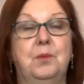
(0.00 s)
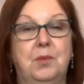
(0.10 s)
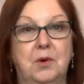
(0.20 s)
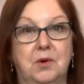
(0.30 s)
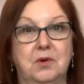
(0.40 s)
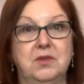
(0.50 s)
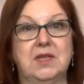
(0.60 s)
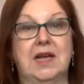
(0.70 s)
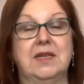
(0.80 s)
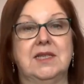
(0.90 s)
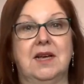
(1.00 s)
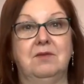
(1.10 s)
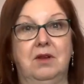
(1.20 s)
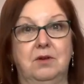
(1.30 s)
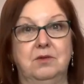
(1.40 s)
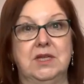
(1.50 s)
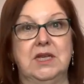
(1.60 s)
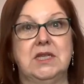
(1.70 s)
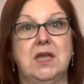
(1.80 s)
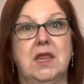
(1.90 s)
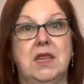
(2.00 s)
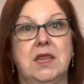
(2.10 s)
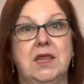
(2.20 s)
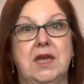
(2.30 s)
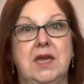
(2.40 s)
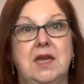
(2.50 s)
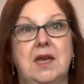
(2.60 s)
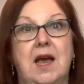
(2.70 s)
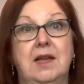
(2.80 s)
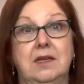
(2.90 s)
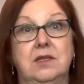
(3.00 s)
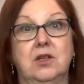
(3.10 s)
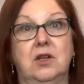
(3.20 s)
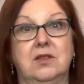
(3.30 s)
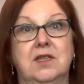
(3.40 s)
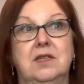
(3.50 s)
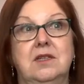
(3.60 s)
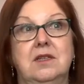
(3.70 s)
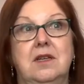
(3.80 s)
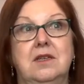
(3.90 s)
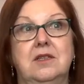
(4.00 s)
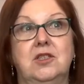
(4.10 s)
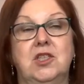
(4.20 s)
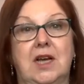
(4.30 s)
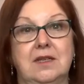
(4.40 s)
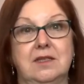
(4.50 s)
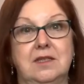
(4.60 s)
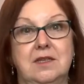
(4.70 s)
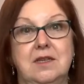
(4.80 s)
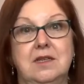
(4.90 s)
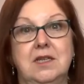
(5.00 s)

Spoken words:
bought and downloaded the Helen's Closet Jackson